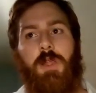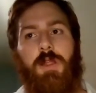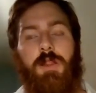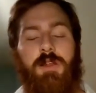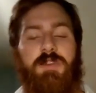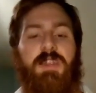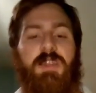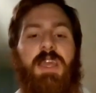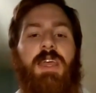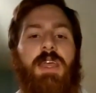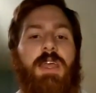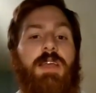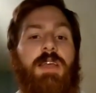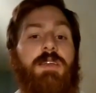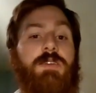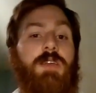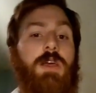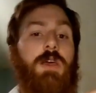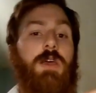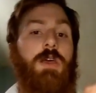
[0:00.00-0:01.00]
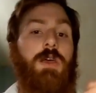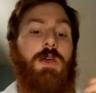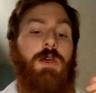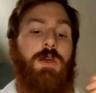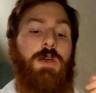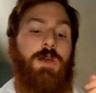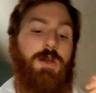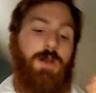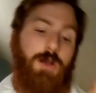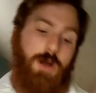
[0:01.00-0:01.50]
saying is,
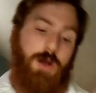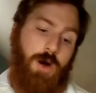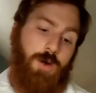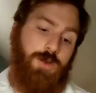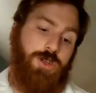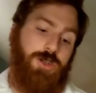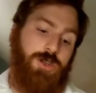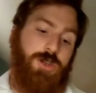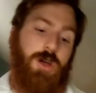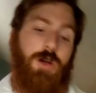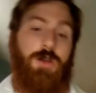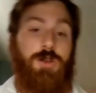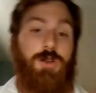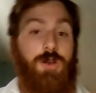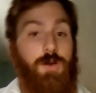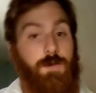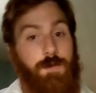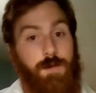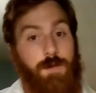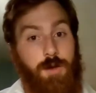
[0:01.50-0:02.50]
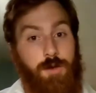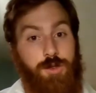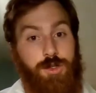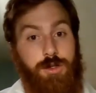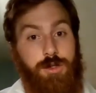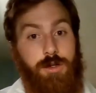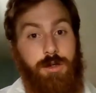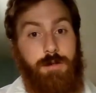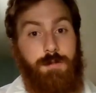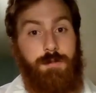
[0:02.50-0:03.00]
coat your tongue, don't float your
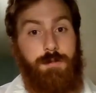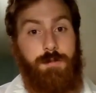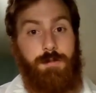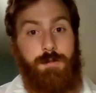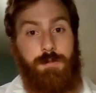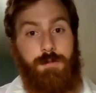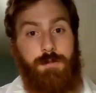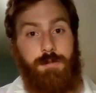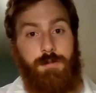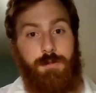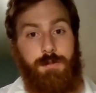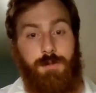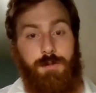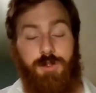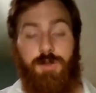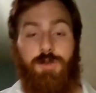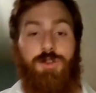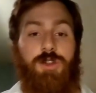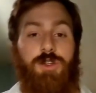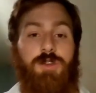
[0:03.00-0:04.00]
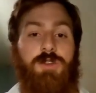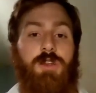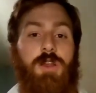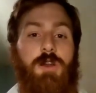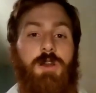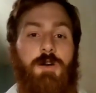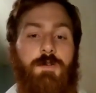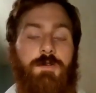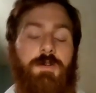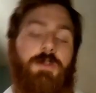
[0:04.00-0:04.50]
tongue. So just
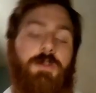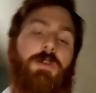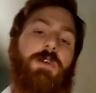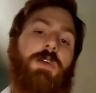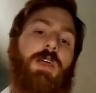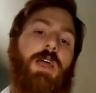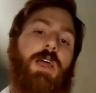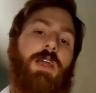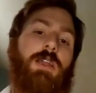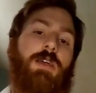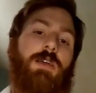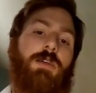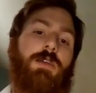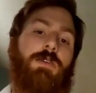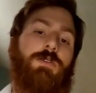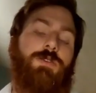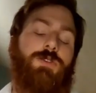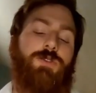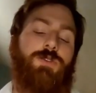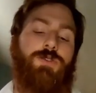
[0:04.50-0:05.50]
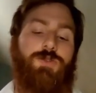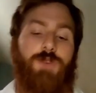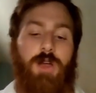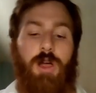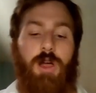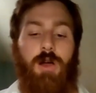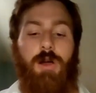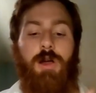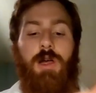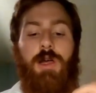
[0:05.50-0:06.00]
enough to kind of
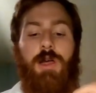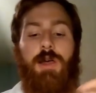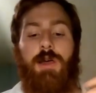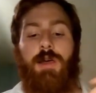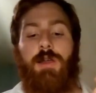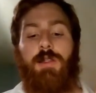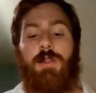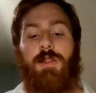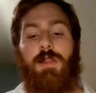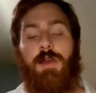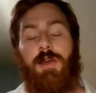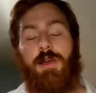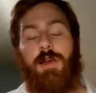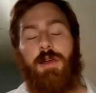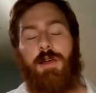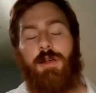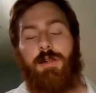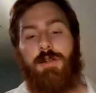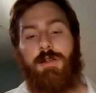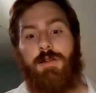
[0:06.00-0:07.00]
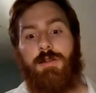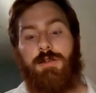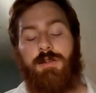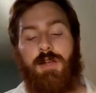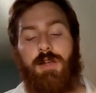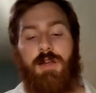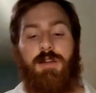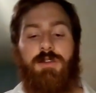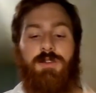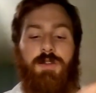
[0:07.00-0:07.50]
trigger the
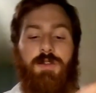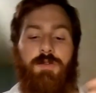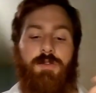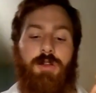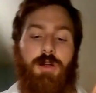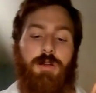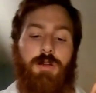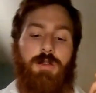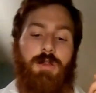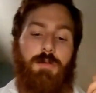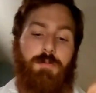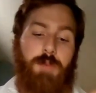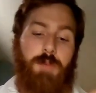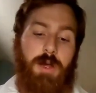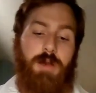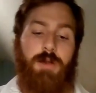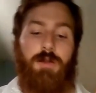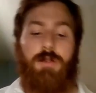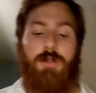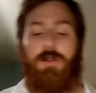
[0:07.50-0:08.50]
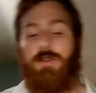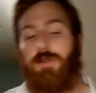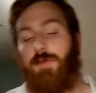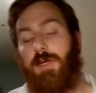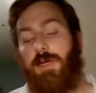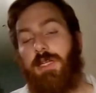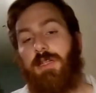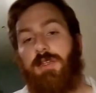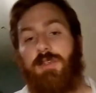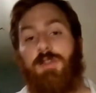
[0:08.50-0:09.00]
sections of the tongue, the bitter, the
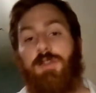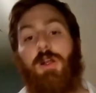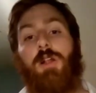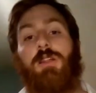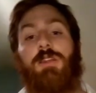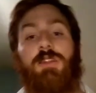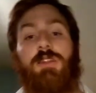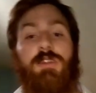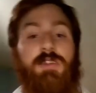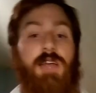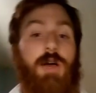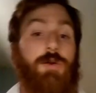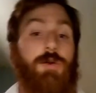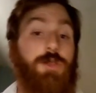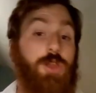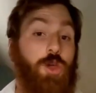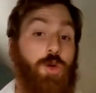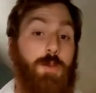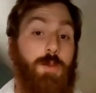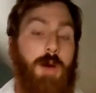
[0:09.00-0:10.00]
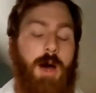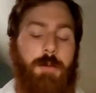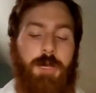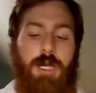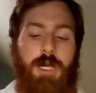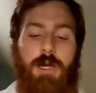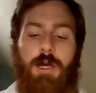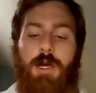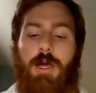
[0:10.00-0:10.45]
sweet, the salty, the sour, the umami,